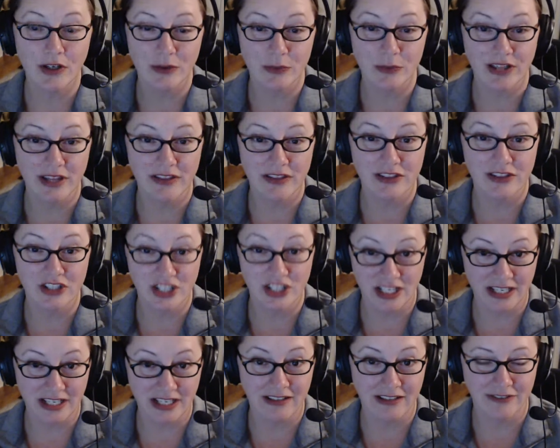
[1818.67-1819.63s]
with
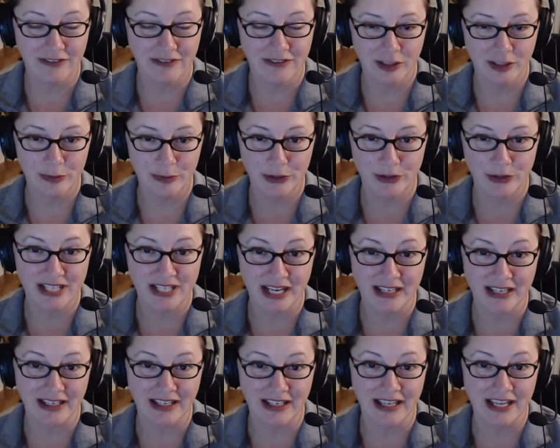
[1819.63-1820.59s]
Gina Filibert
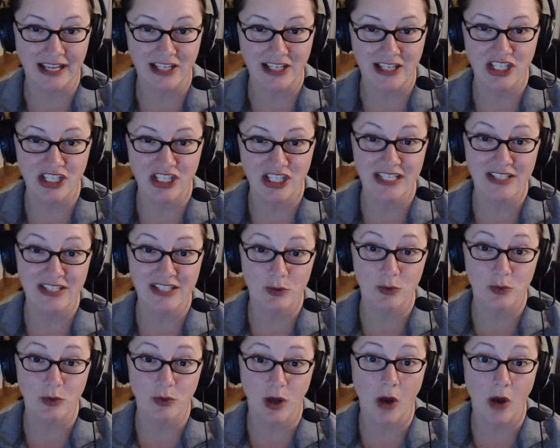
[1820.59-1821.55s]
Ortega, and she's
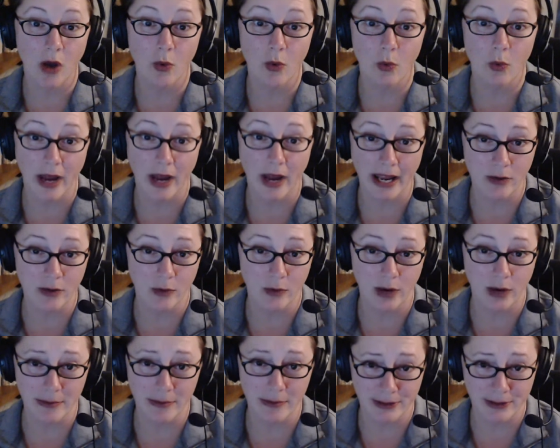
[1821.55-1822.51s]
a great,
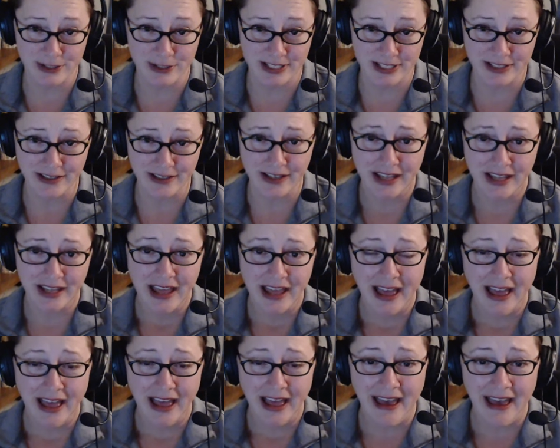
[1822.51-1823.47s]
great person,
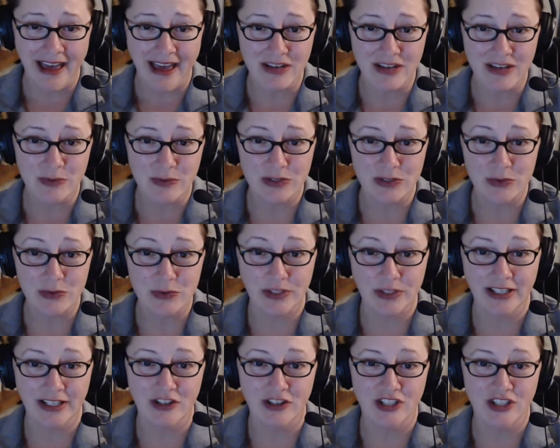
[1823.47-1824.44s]
and was
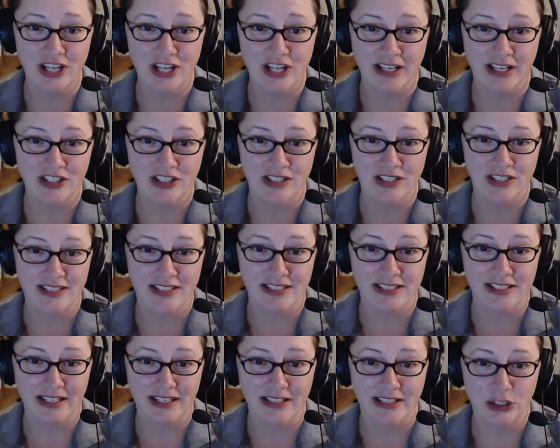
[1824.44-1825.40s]
really understanding. And
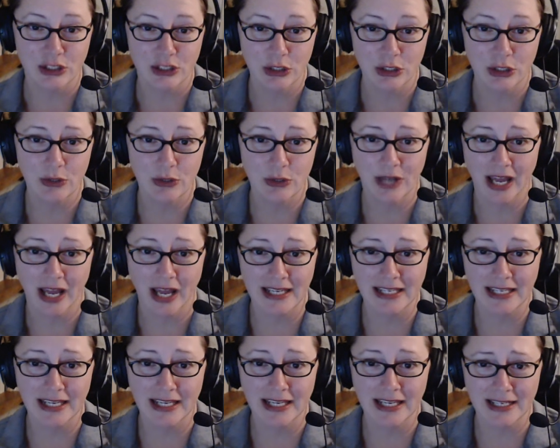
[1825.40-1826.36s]
she's like, "Dude, I
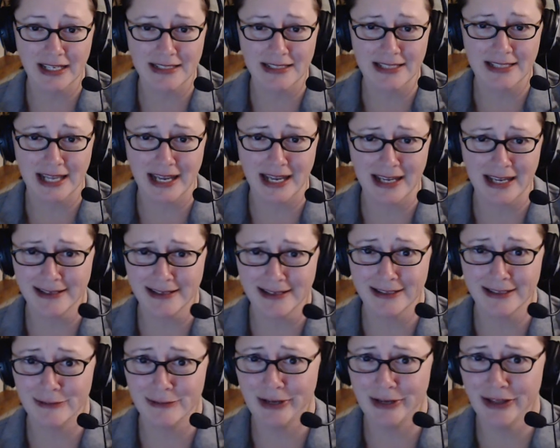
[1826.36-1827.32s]
get it. Take
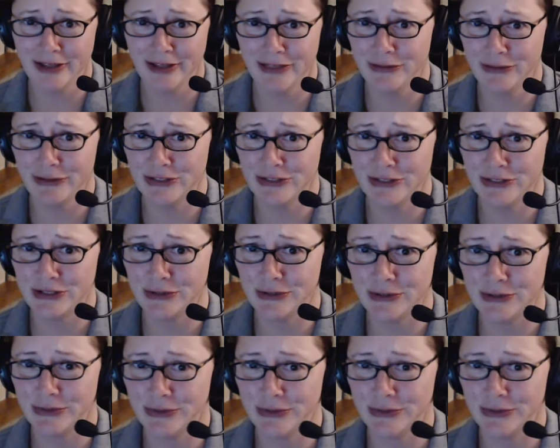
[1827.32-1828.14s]
a month or two."